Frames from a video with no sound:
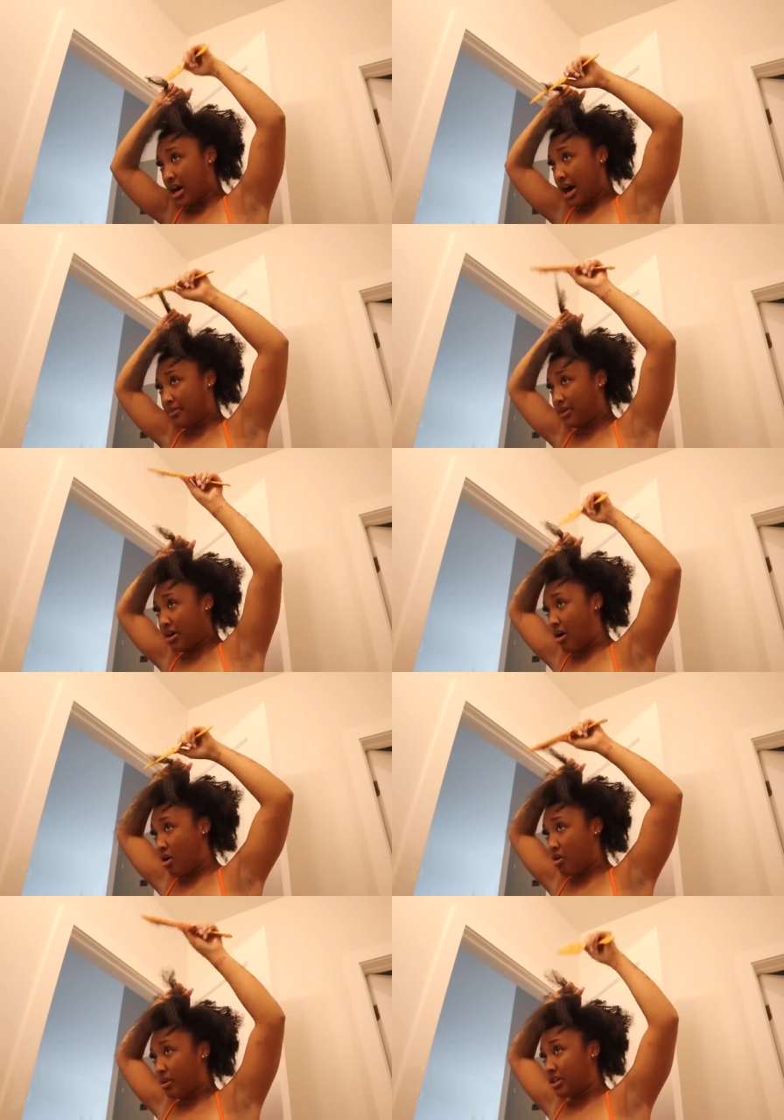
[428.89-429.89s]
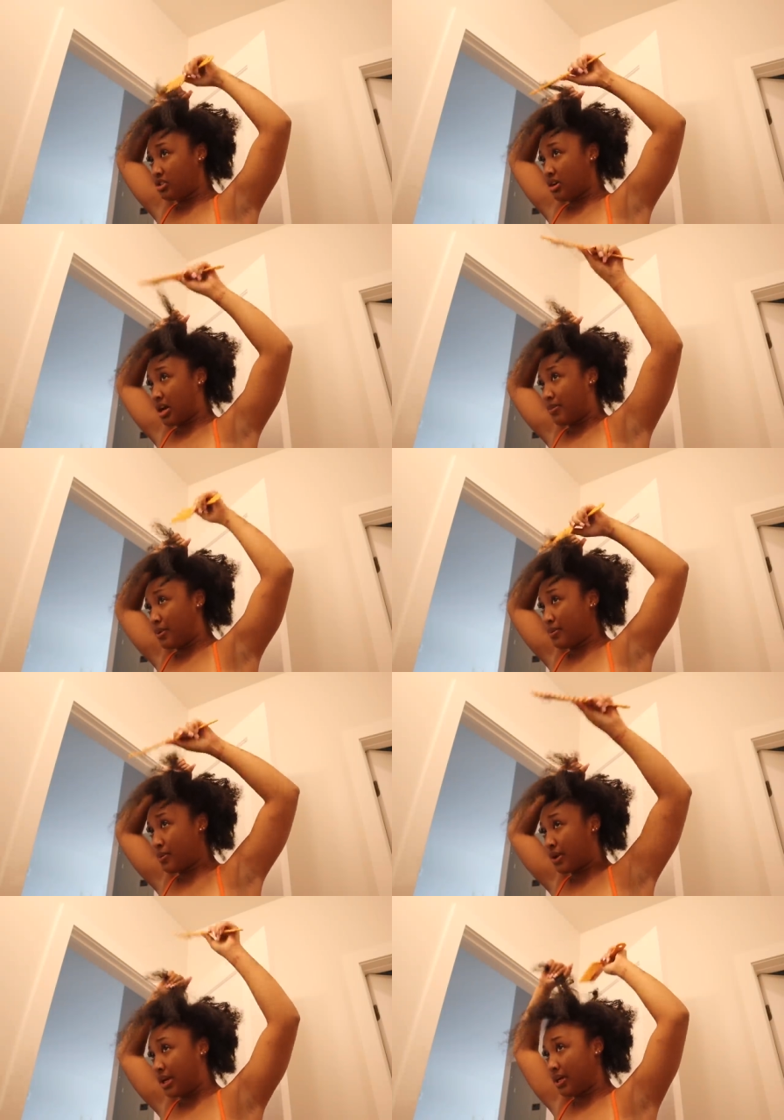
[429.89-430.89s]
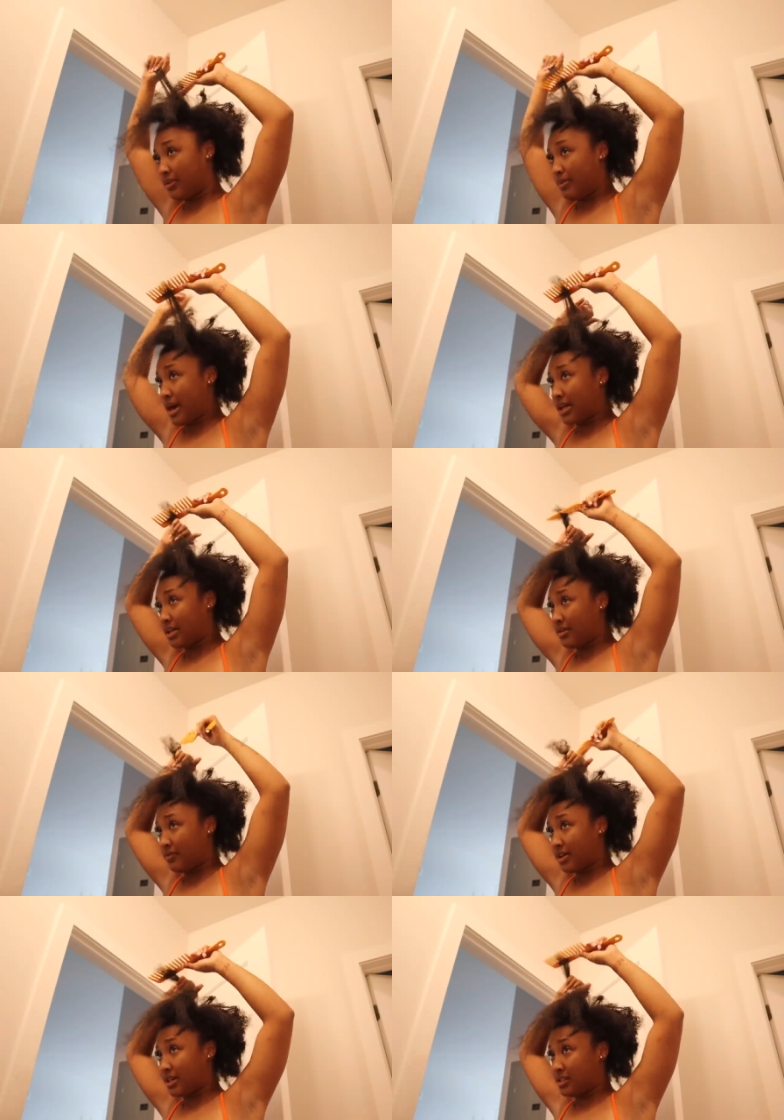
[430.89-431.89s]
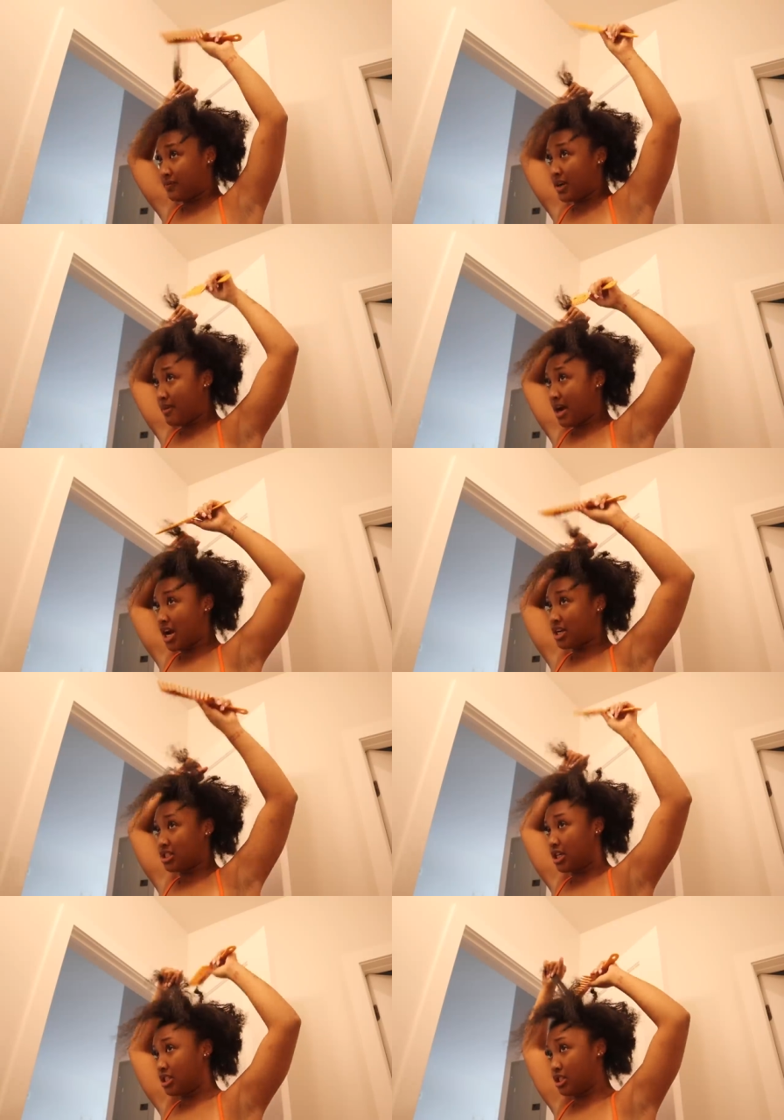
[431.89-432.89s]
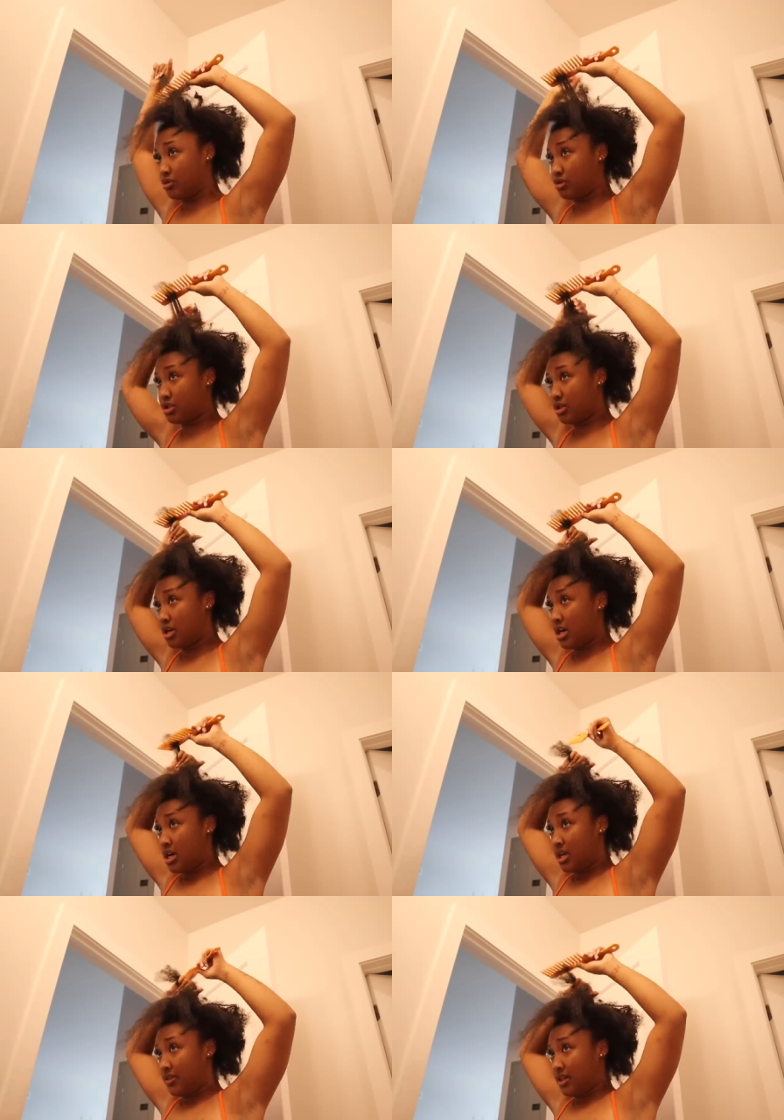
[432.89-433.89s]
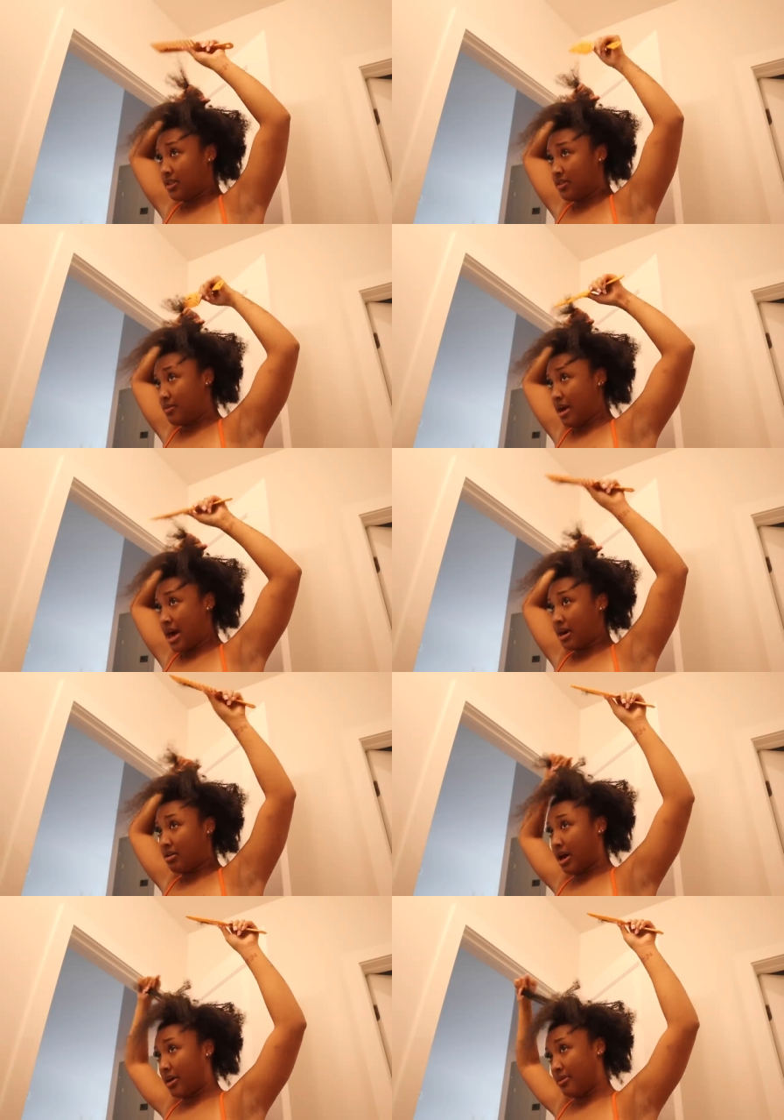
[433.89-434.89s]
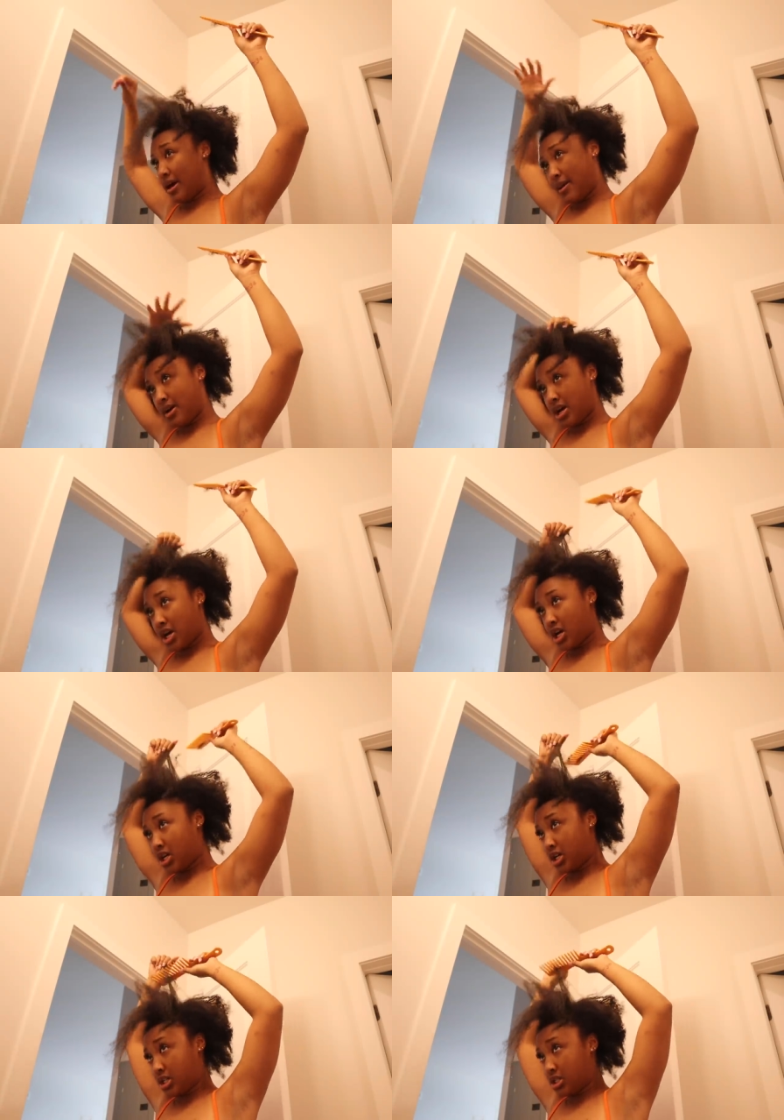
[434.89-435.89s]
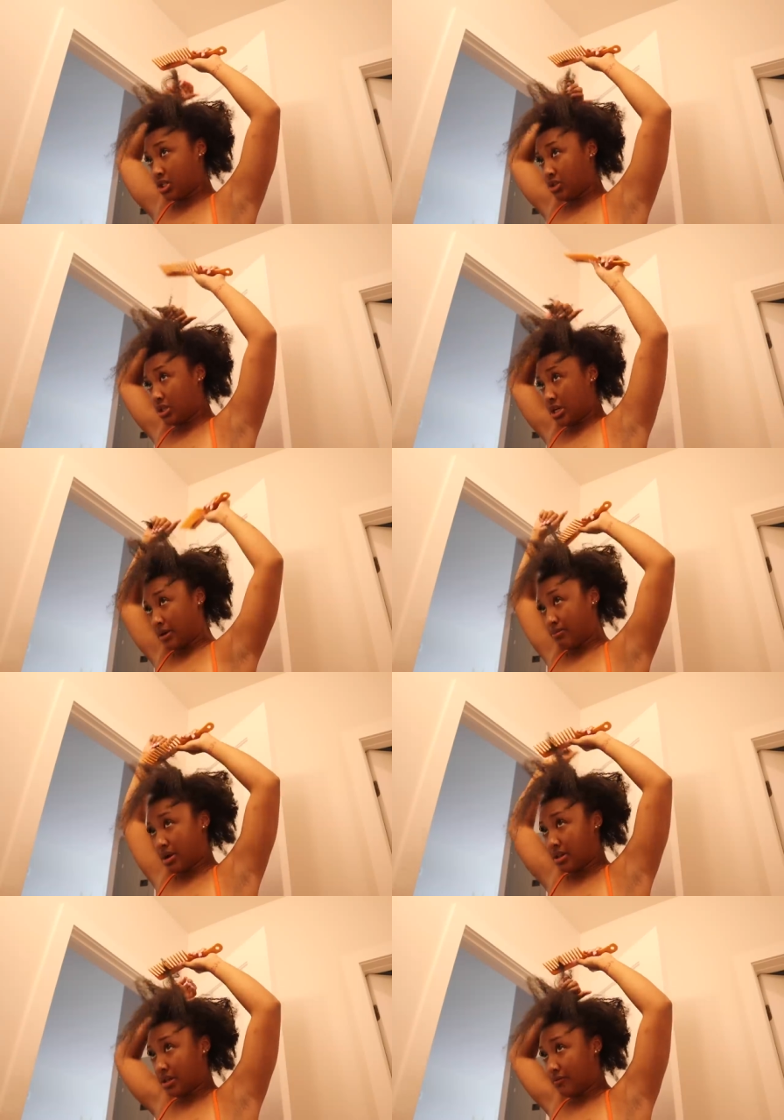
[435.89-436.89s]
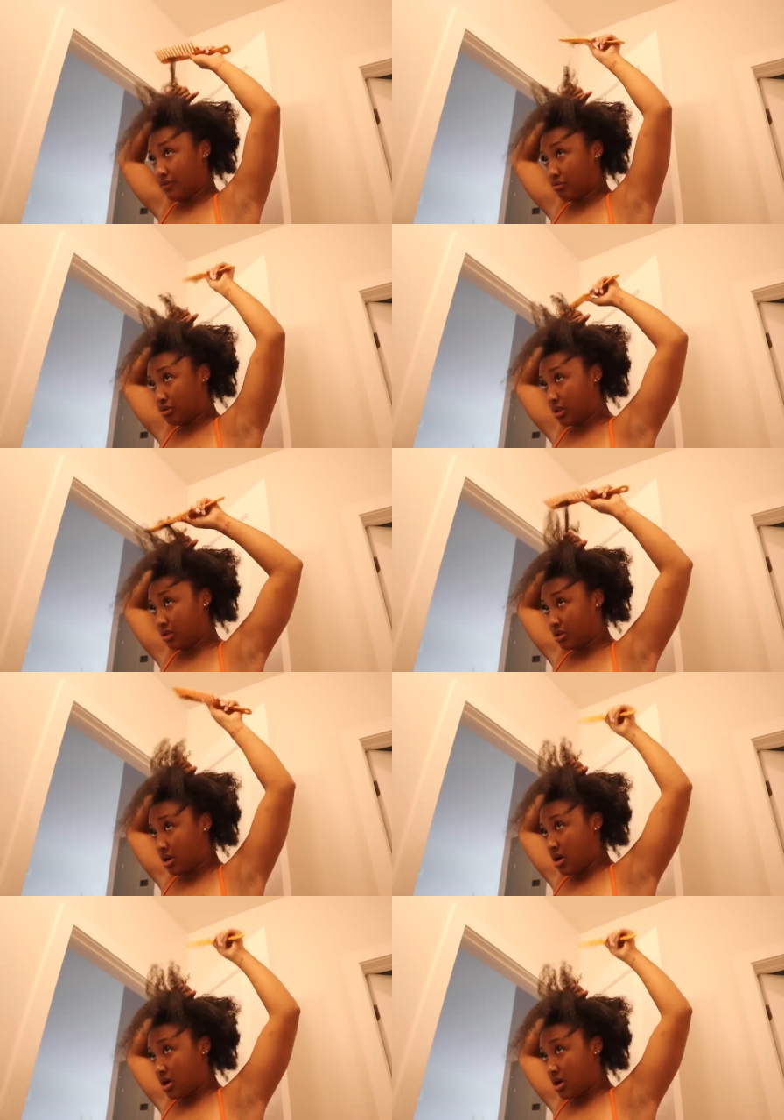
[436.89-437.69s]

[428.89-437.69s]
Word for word: I be always trying to put more heat in the back than the front because the front of my hair is, is, looser than the back, okay? The back of my hair is literally like probably like 4 feet.